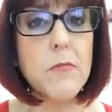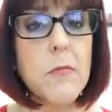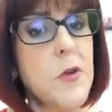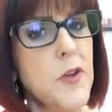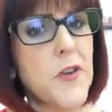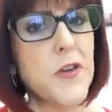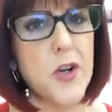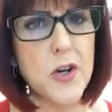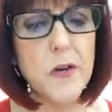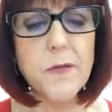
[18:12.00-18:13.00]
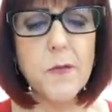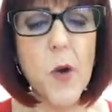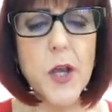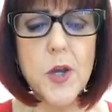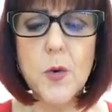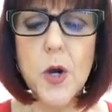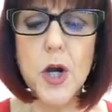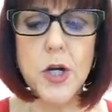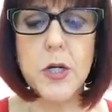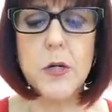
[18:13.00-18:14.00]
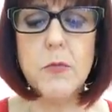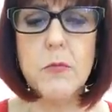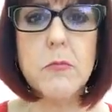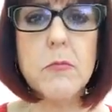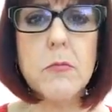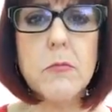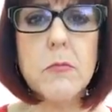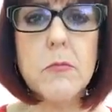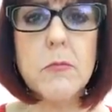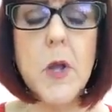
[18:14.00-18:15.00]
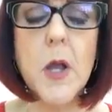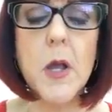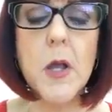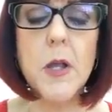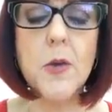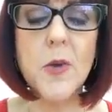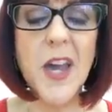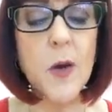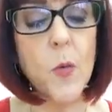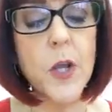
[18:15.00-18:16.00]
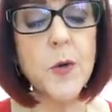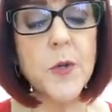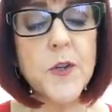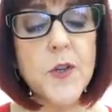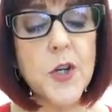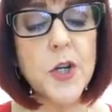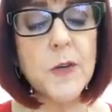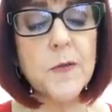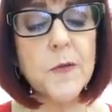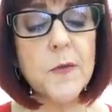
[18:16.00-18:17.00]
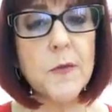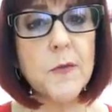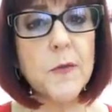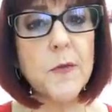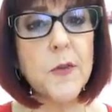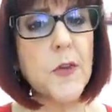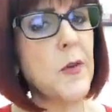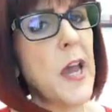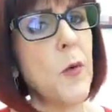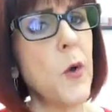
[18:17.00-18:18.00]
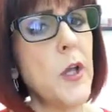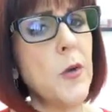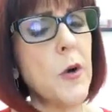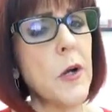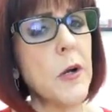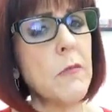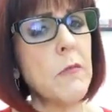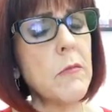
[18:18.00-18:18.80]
You deserve what you earn. You get what you deserve. You get what you earn.